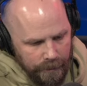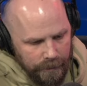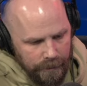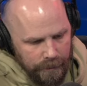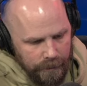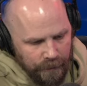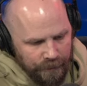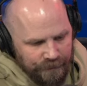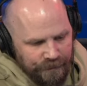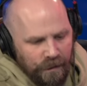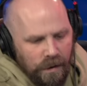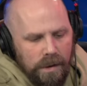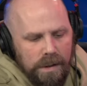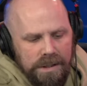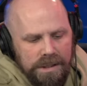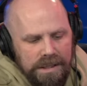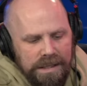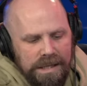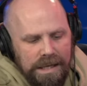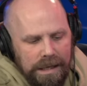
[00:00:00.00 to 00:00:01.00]
The
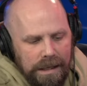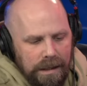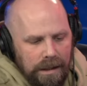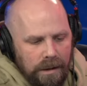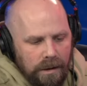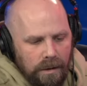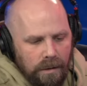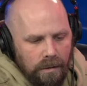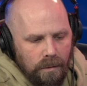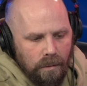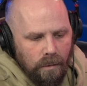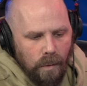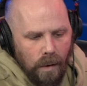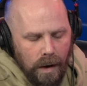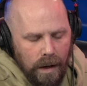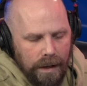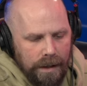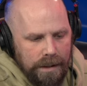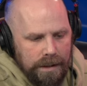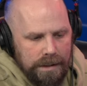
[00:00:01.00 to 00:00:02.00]
first thing
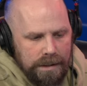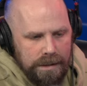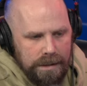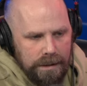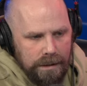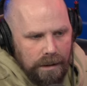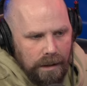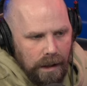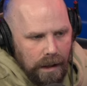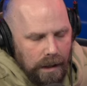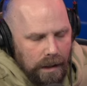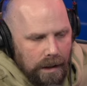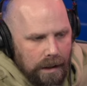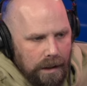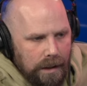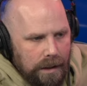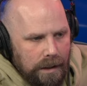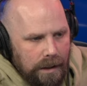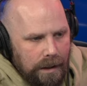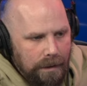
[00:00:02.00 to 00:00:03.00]
was
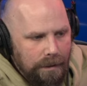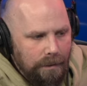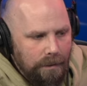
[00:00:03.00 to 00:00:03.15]
The